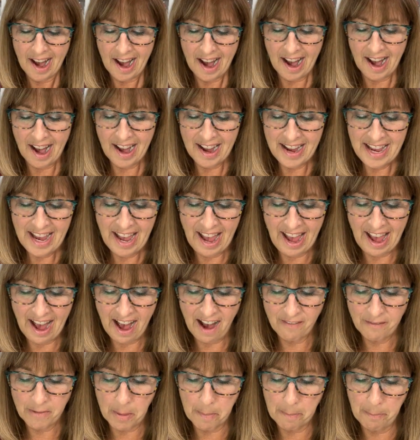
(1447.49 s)
I
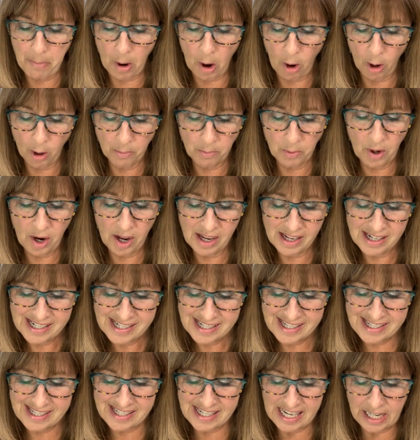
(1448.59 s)
have Barbara
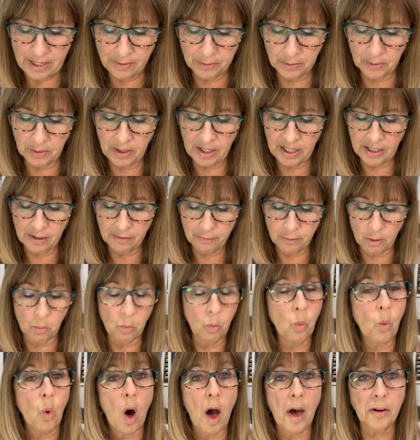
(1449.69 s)
Savoring
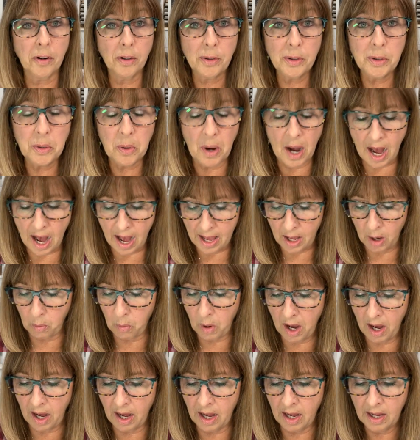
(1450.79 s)
from Waterloo,
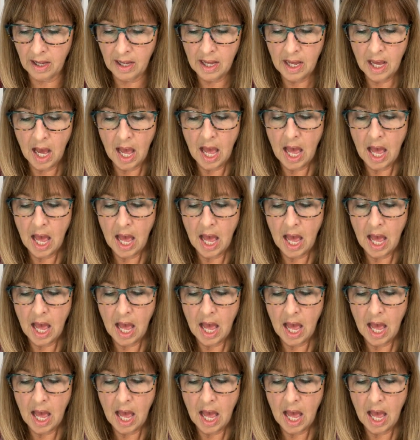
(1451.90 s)
Iowa.